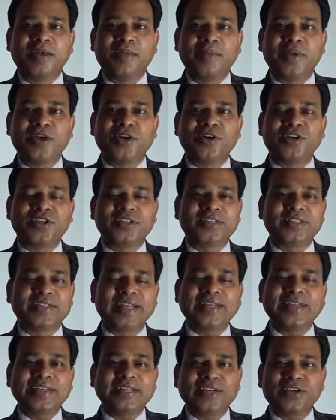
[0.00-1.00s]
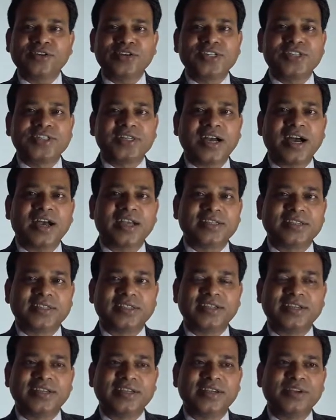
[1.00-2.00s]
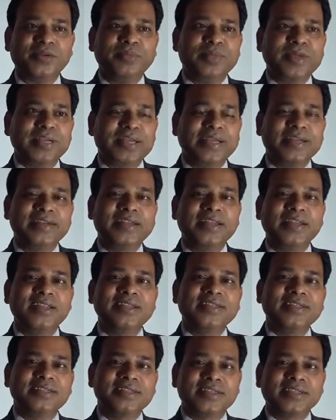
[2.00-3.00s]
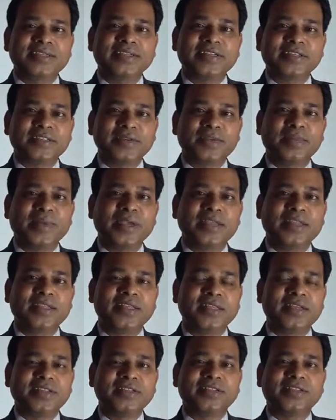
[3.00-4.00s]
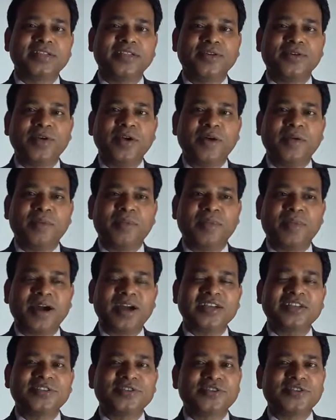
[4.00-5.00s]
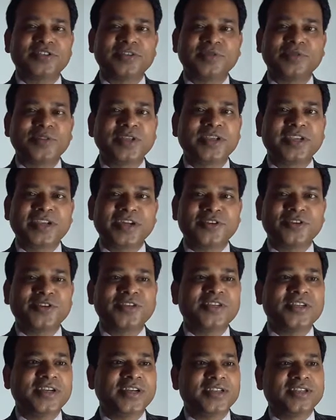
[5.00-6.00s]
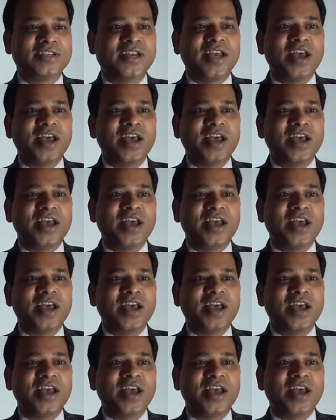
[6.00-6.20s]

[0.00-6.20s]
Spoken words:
Because that cannot judge. Intelligence is such a big thing, marks or something cannot judge.